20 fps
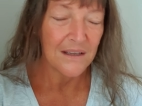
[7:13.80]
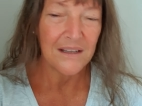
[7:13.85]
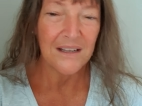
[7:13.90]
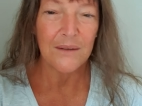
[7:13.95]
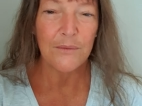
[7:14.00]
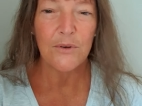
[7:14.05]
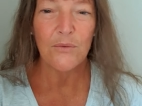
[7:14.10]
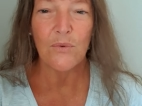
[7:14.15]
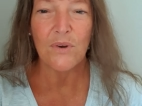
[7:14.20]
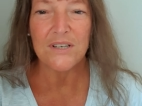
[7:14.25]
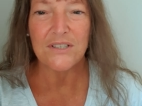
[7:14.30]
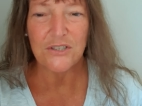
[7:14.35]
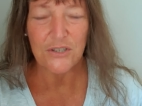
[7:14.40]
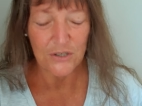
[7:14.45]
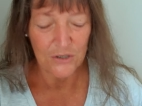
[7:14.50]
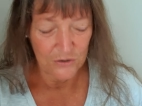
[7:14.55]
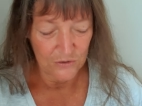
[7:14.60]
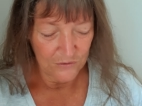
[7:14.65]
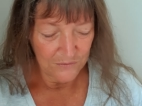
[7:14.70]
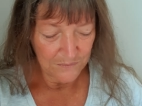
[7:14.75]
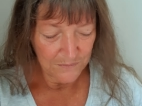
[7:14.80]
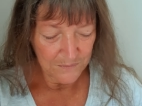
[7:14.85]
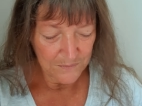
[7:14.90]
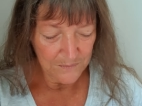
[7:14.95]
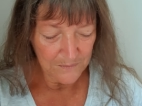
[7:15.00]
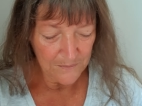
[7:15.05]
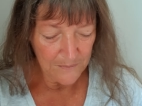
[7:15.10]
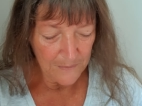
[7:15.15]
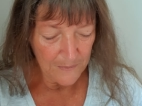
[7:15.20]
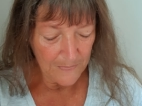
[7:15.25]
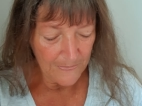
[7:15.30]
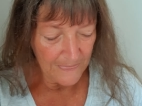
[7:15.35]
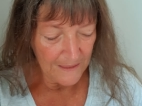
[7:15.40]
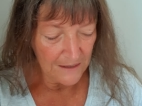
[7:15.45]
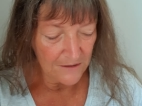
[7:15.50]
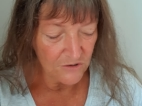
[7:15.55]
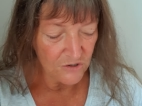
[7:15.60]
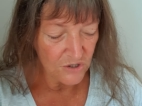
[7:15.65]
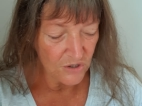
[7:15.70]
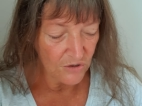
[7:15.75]
Let me read to you
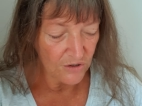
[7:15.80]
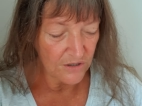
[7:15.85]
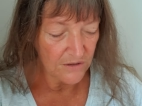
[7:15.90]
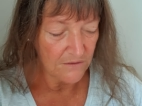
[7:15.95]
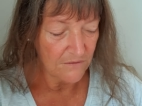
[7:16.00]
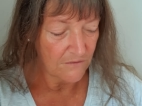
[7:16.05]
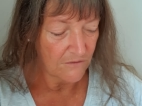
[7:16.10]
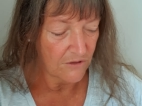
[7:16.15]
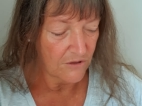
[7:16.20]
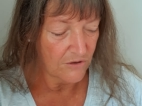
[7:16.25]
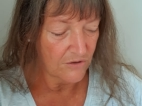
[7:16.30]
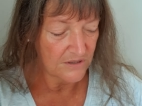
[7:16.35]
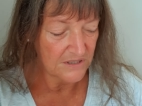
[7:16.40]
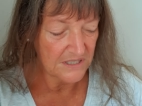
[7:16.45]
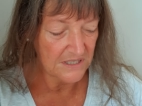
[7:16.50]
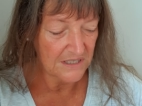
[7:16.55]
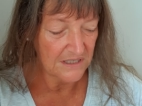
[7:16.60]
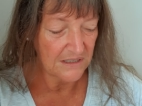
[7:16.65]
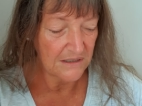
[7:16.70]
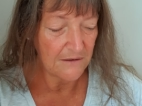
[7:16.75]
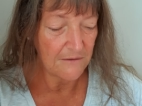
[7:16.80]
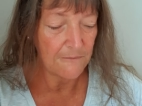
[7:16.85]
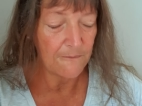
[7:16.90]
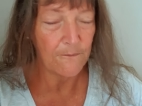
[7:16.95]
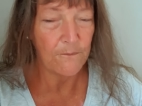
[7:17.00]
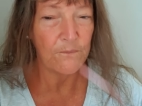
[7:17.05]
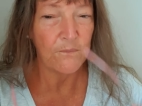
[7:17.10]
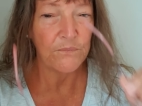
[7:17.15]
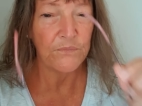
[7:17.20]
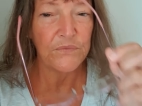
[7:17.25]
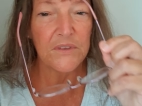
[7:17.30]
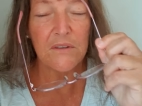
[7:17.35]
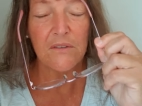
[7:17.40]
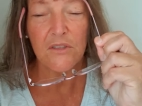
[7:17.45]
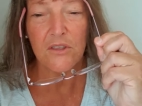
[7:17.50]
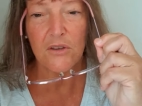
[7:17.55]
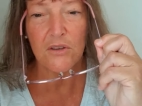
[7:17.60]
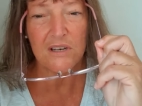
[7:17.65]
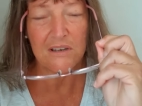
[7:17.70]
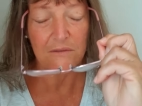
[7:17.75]
John 13
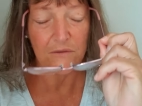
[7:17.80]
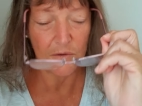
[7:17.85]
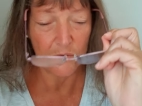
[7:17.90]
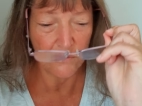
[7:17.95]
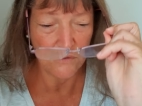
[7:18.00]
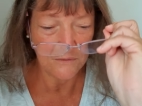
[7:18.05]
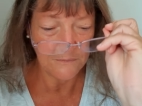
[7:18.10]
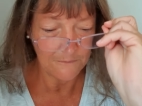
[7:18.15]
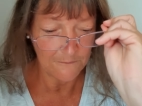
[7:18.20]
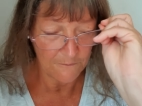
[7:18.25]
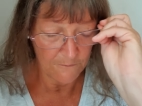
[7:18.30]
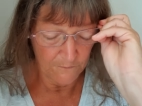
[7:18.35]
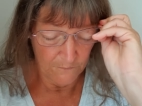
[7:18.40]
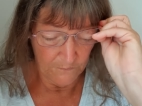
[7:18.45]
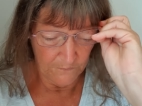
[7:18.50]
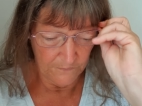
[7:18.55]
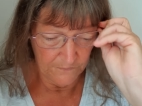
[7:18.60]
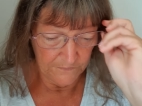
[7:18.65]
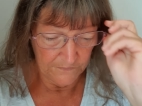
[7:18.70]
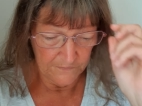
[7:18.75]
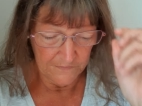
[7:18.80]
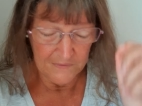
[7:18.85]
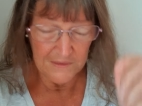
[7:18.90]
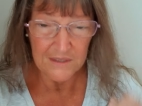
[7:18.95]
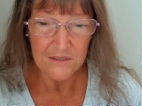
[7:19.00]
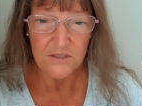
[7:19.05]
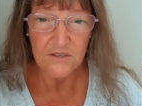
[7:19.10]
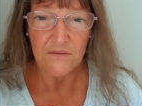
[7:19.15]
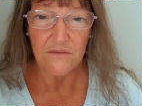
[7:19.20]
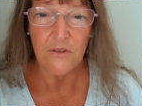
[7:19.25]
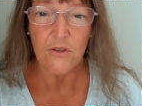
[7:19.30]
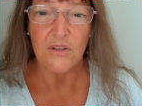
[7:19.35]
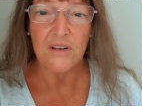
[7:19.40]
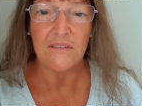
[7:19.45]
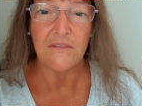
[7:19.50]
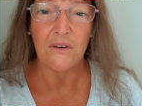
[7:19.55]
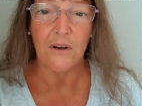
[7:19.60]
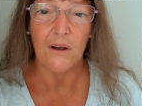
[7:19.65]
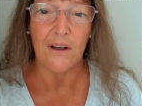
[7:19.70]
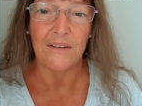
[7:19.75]
34 to
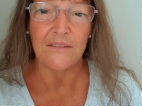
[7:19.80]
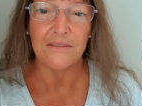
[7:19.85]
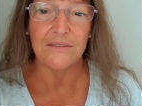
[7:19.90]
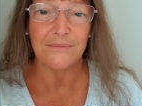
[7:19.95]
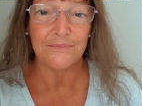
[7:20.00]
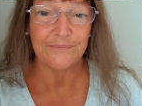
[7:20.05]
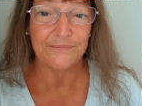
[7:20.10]
35.